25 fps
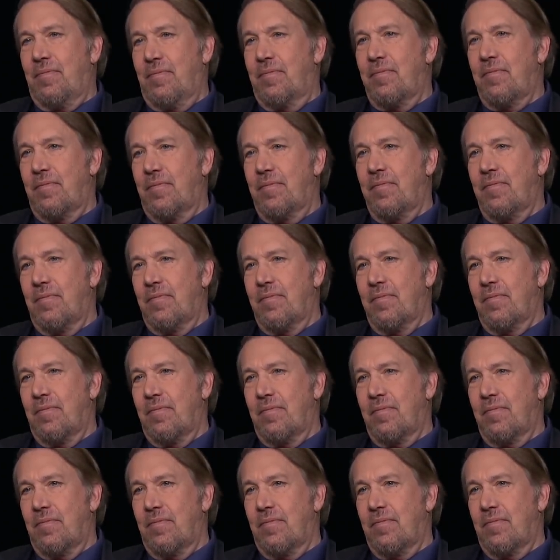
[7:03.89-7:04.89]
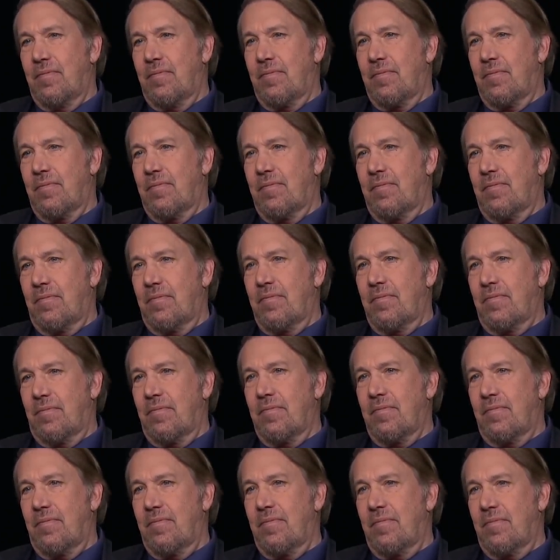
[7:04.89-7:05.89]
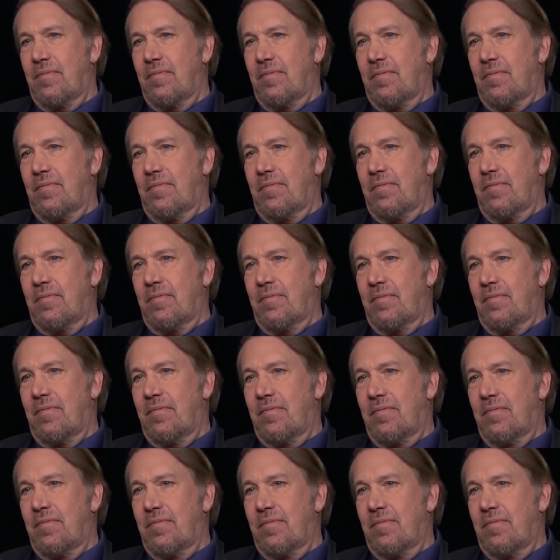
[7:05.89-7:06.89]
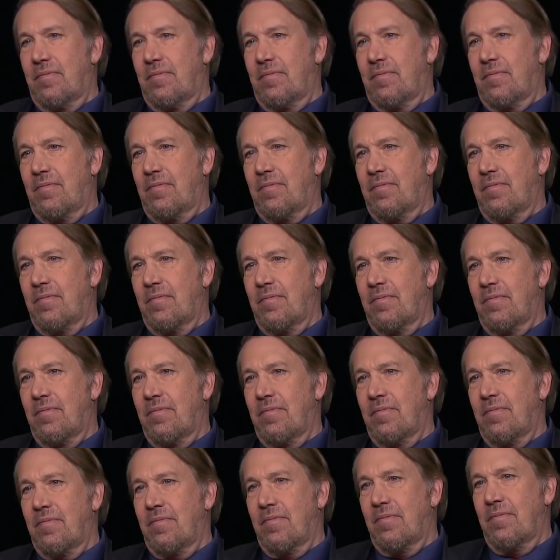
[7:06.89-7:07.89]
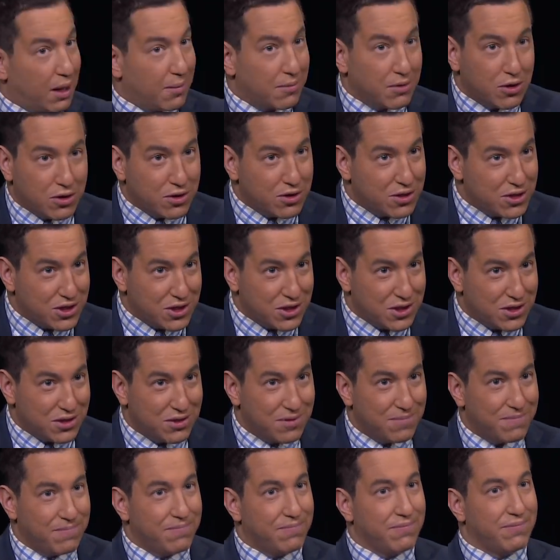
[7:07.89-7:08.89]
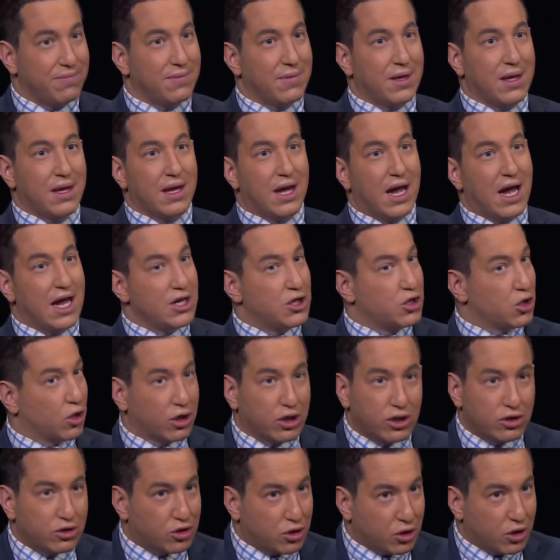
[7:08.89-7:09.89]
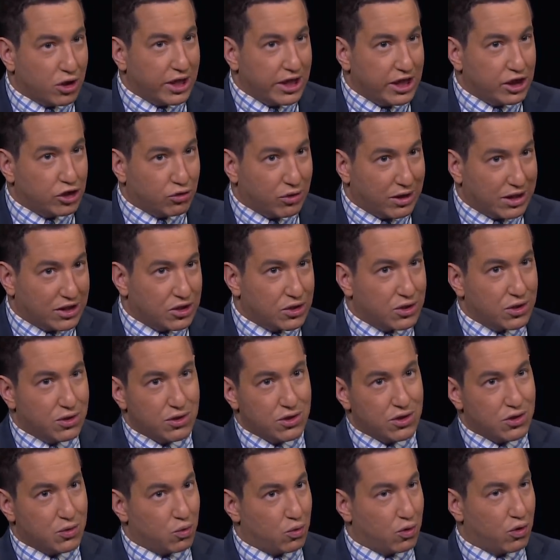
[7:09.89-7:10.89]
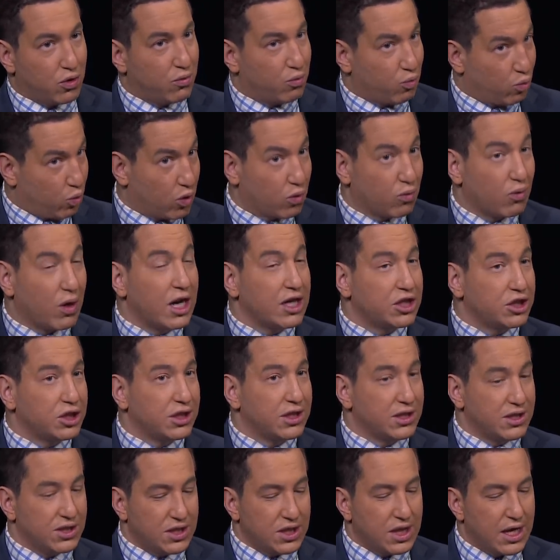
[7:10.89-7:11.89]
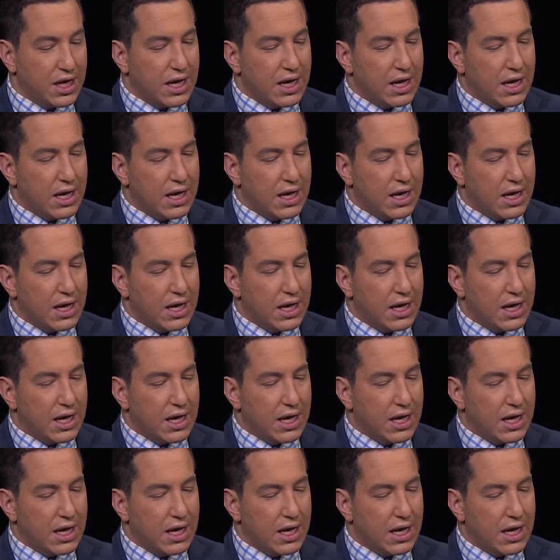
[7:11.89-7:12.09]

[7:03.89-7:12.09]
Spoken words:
There was a digital Watergate, and the plumbers and dirty tricksters were Russians.